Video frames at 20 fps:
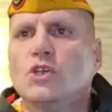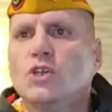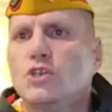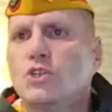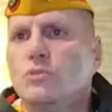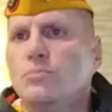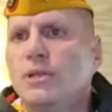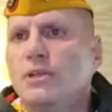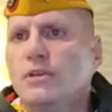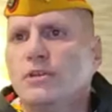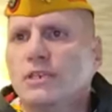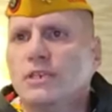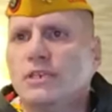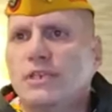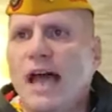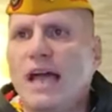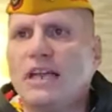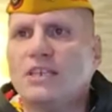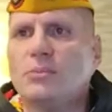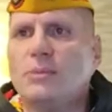should be your
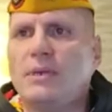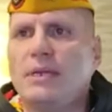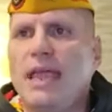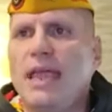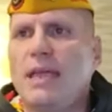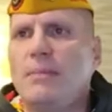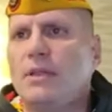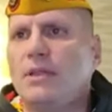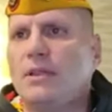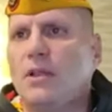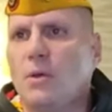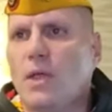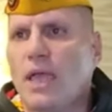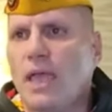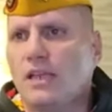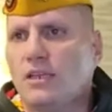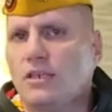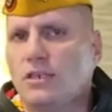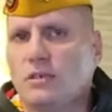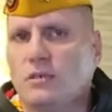detachment name and
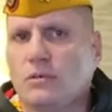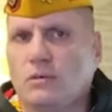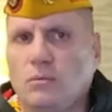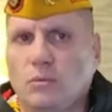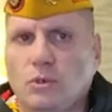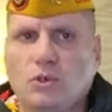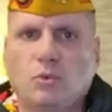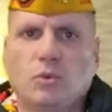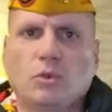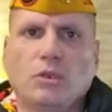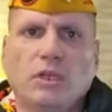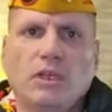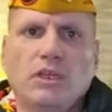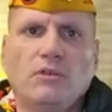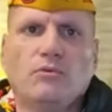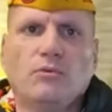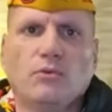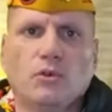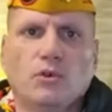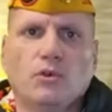location, which would
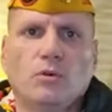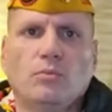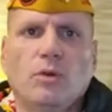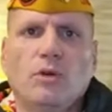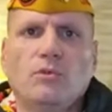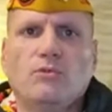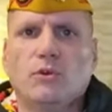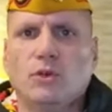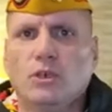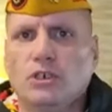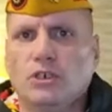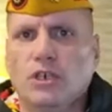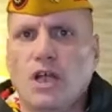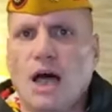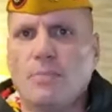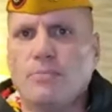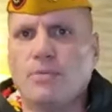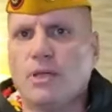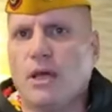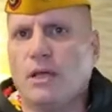leave room for a
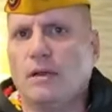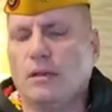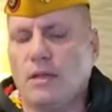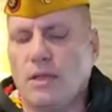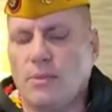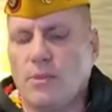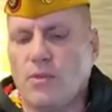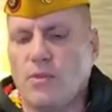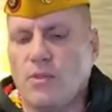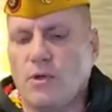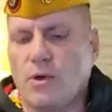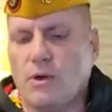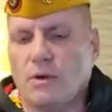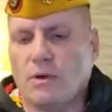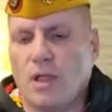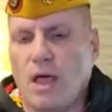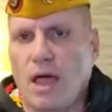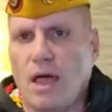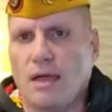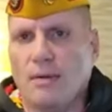job title on the
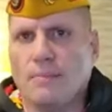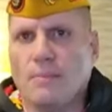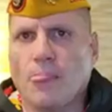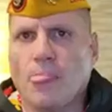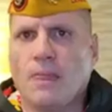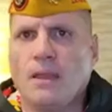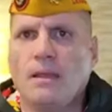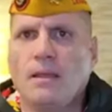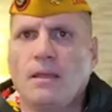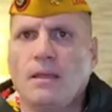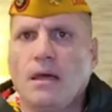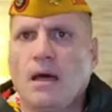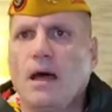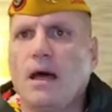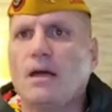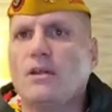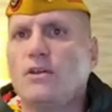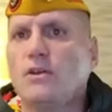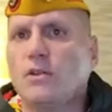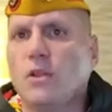3rd line.
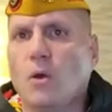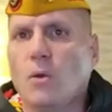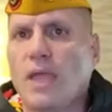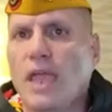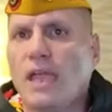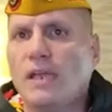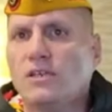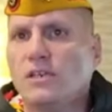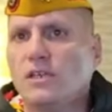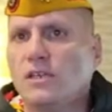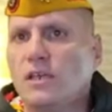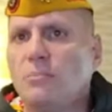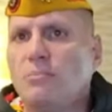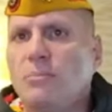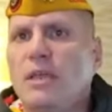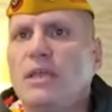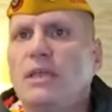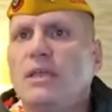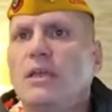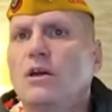Your location can
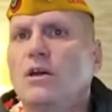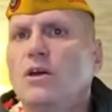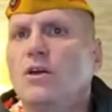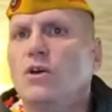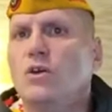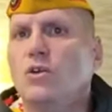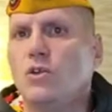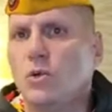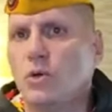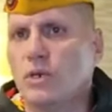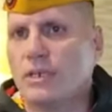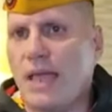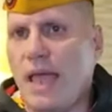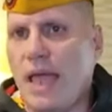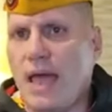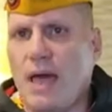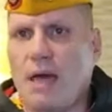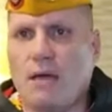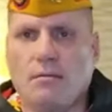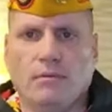be your
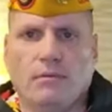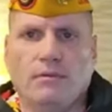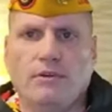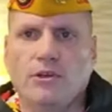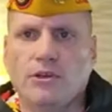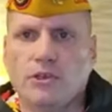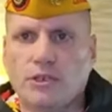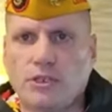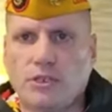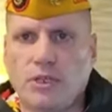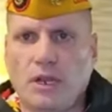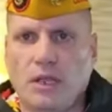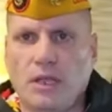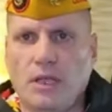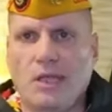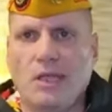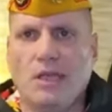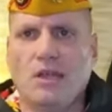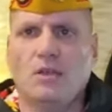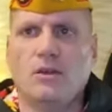town, your
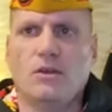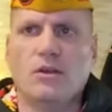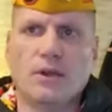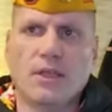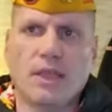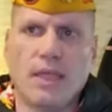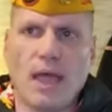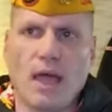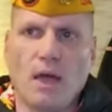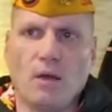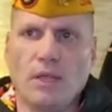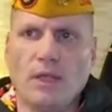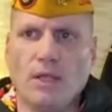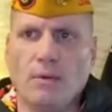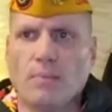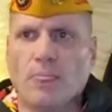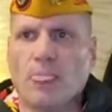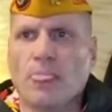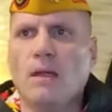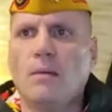city, your
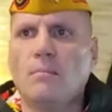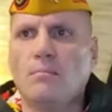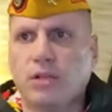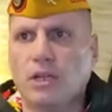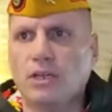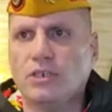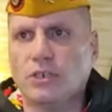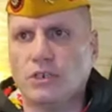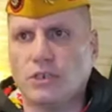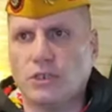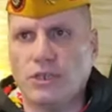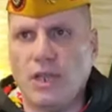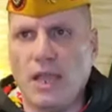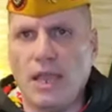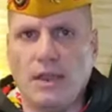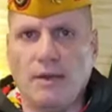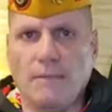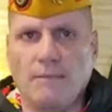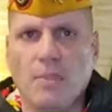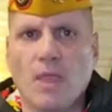county, plus your
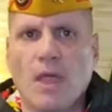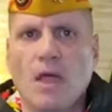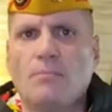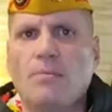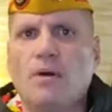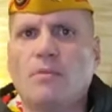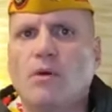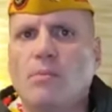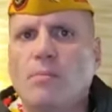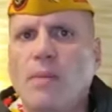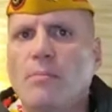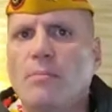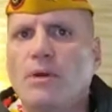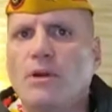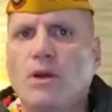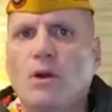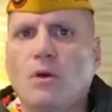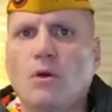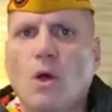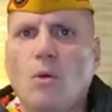state. But remember,
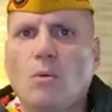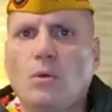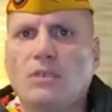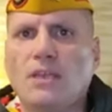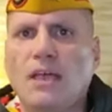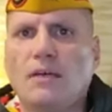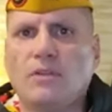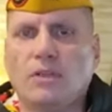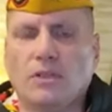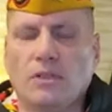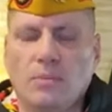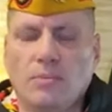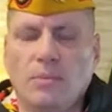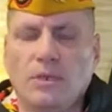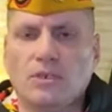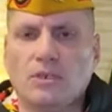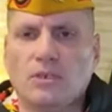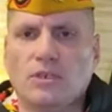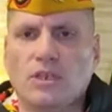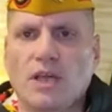you don't always have to
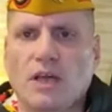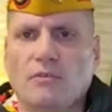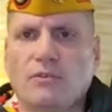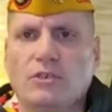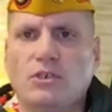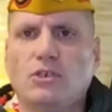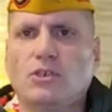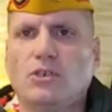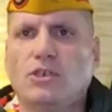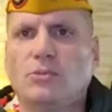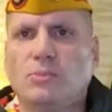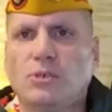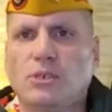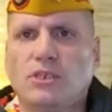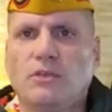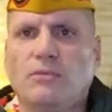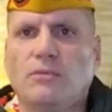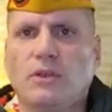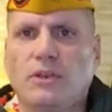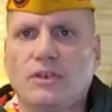limit yourself to your
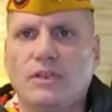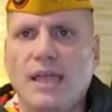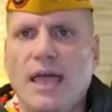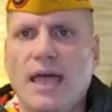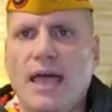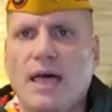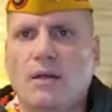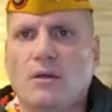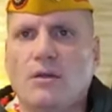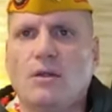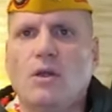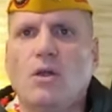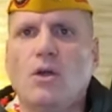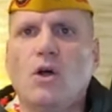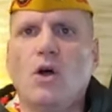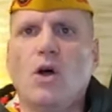specific town